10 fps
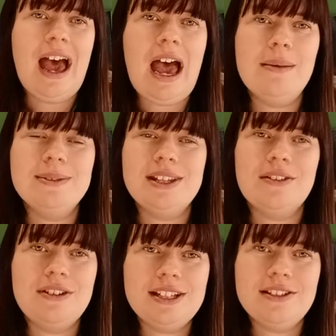So the
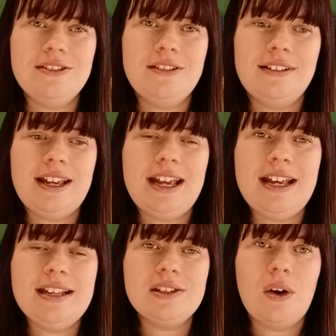crystal
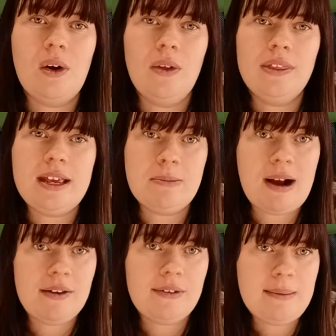is on the
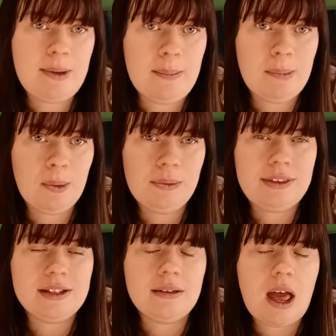Proud Arabian
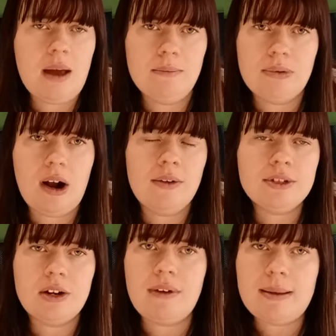
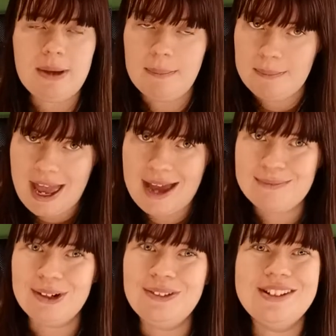Mare
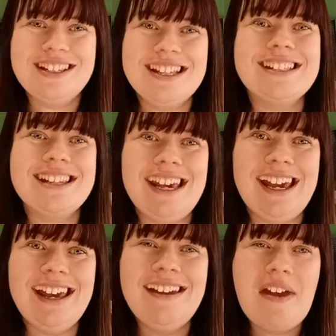mould this
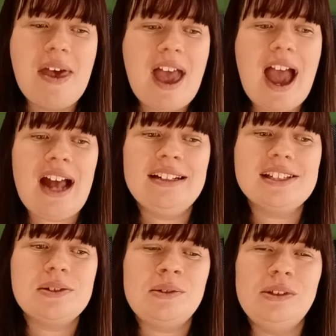year, and it's called